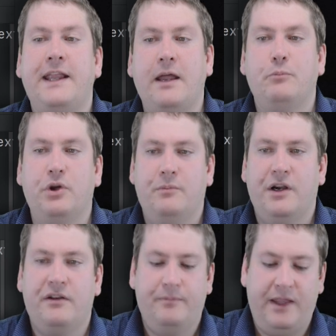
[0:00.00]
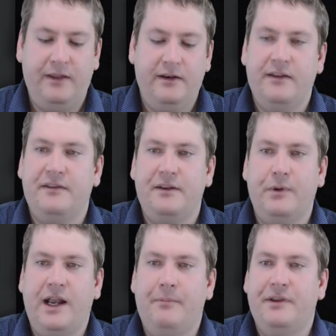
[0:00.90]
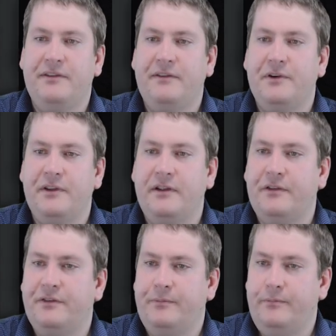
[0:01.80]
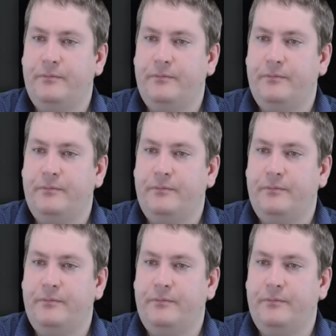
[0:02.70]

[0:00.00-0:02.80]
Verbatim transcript: get bookmarks method and see what happens after this.